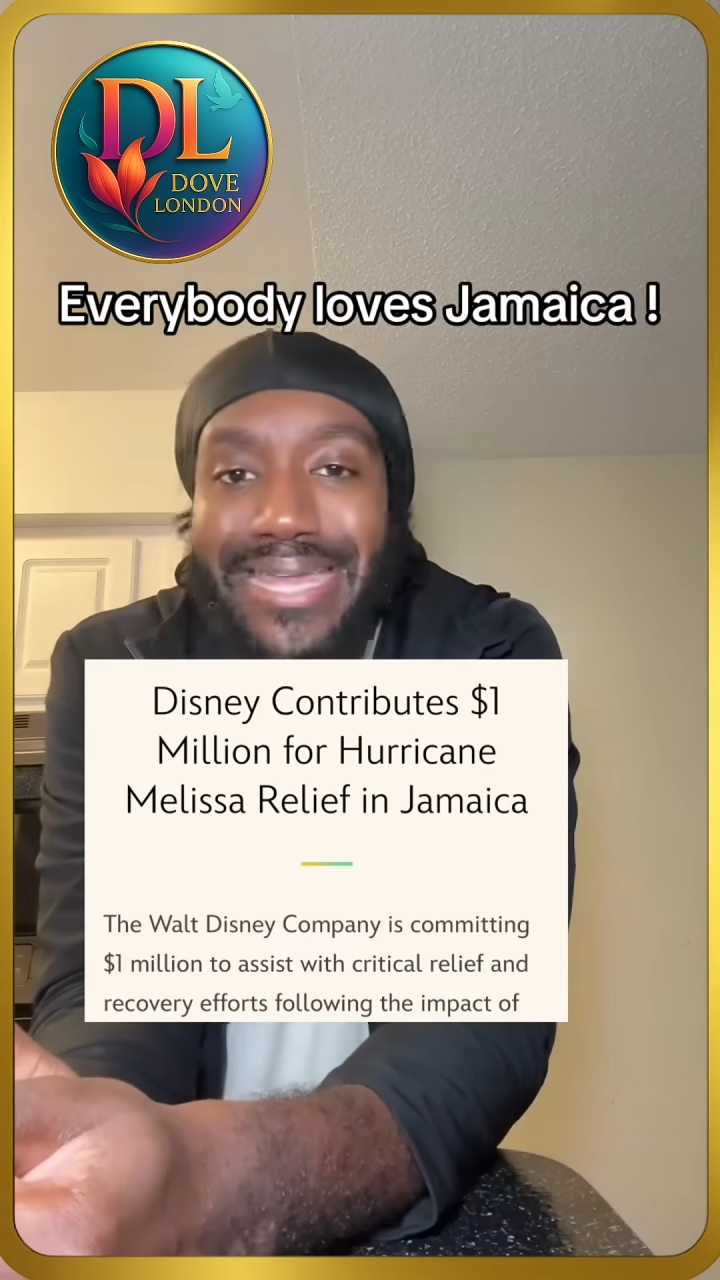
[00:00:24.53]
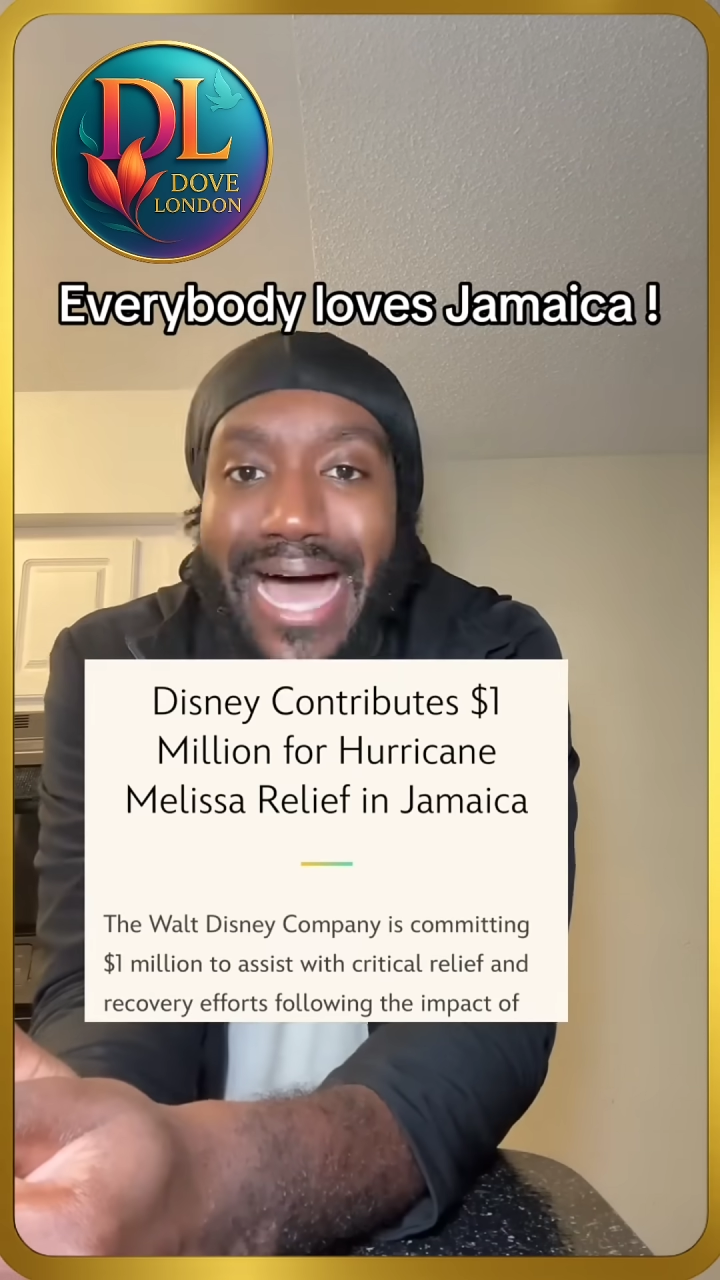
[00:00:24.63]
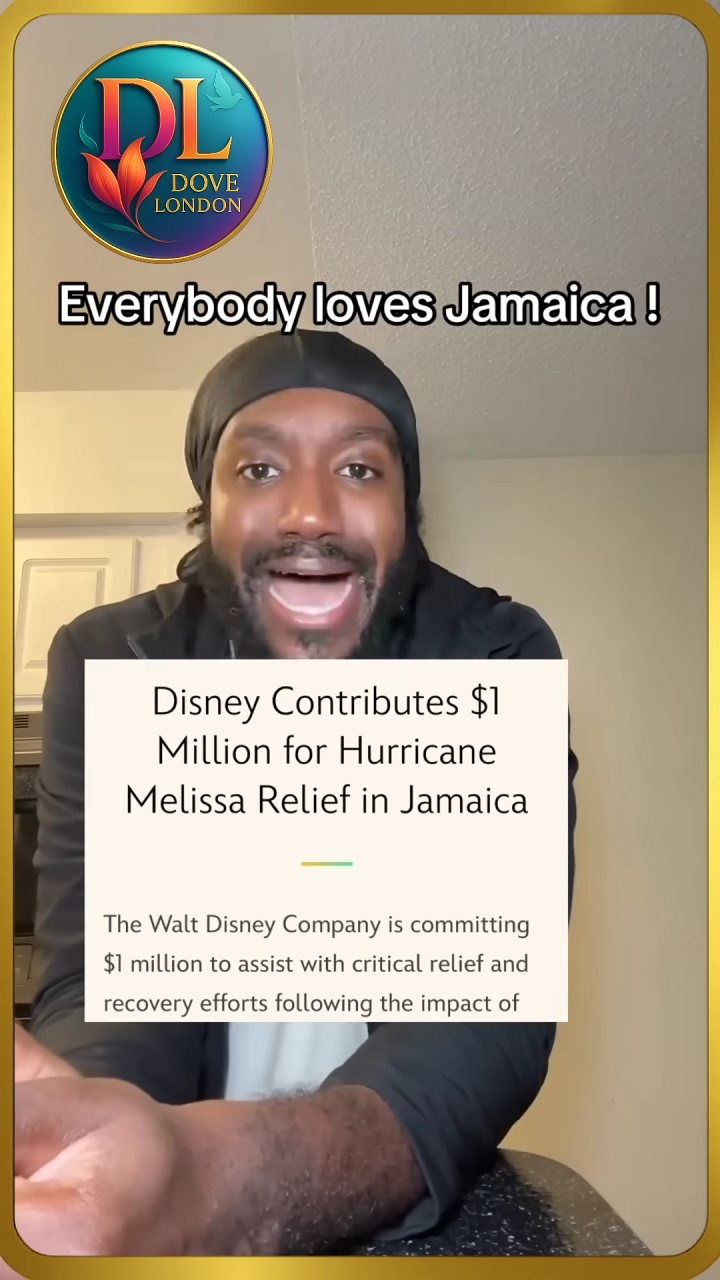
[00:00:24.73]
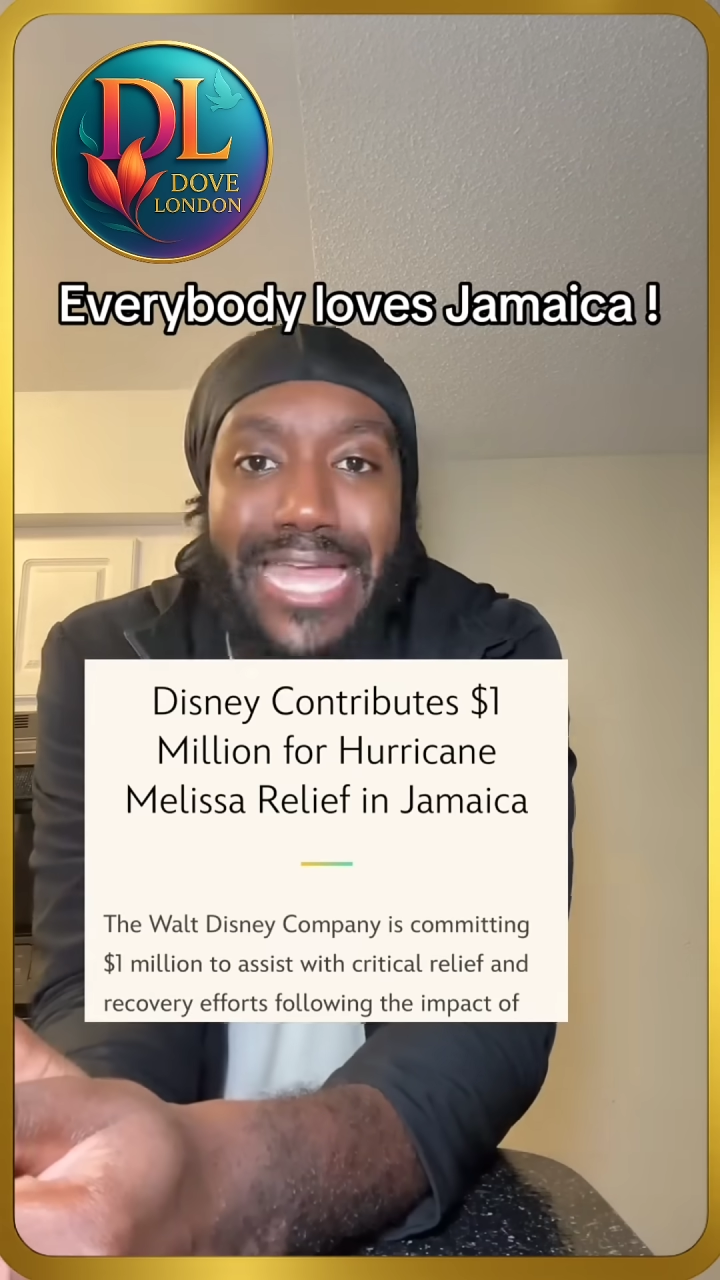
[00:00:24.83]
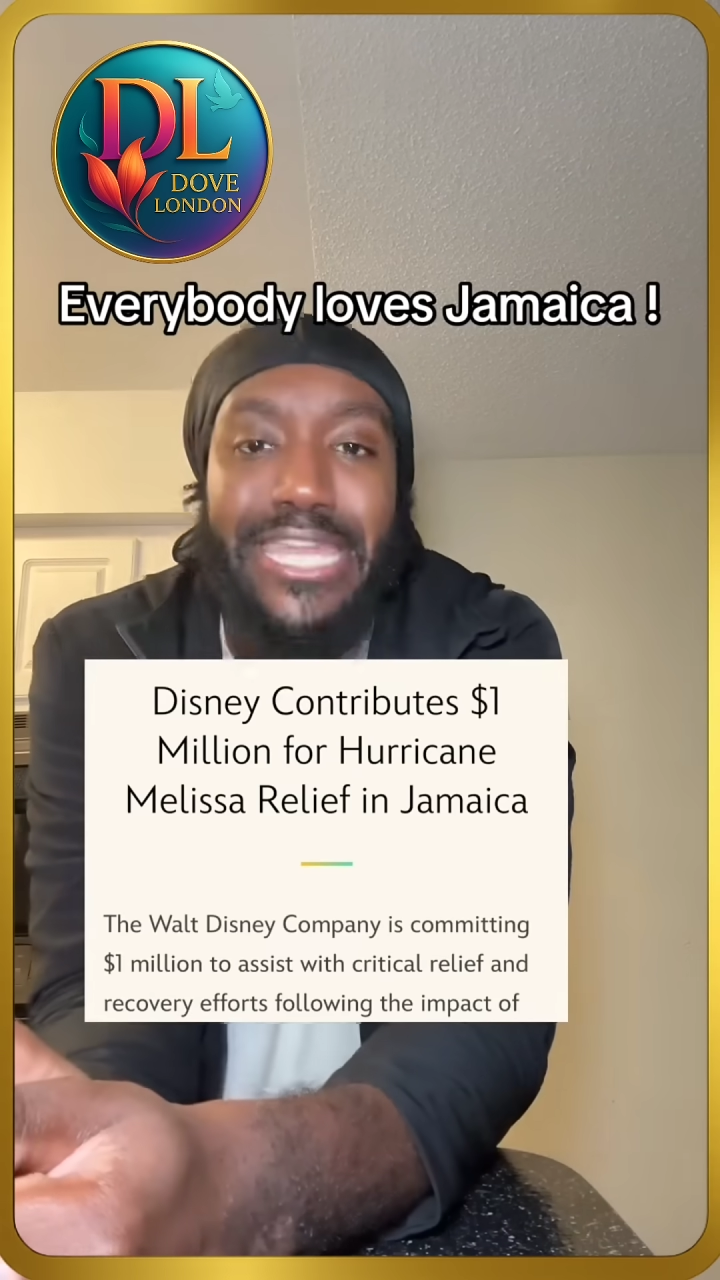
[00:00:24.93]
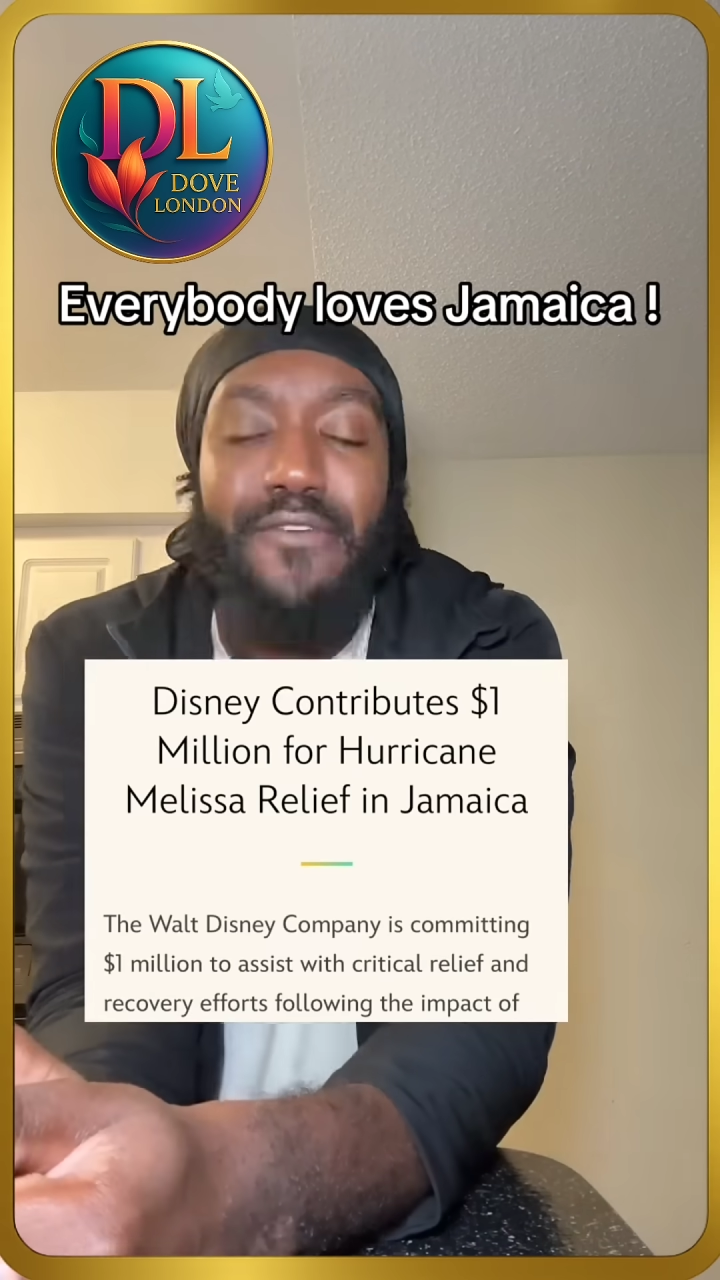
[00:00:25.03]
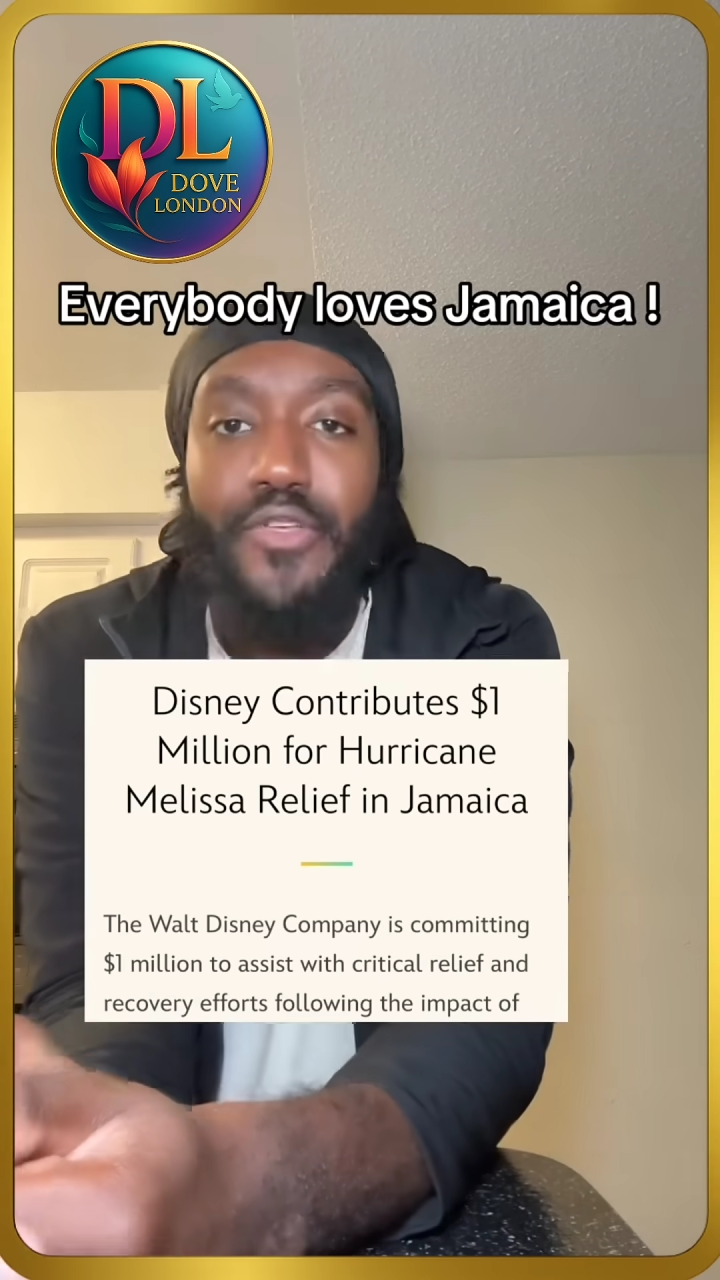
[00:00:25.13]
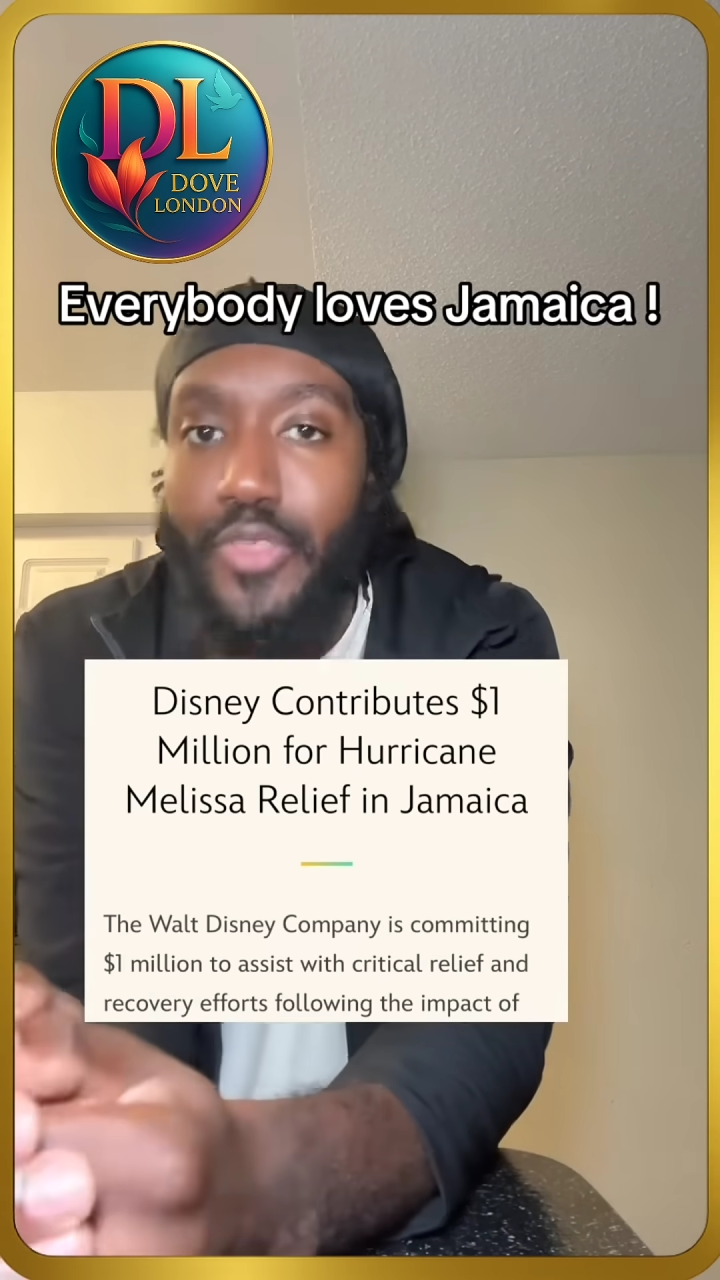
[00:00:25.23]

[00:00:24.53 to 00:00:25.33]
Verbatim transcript: I never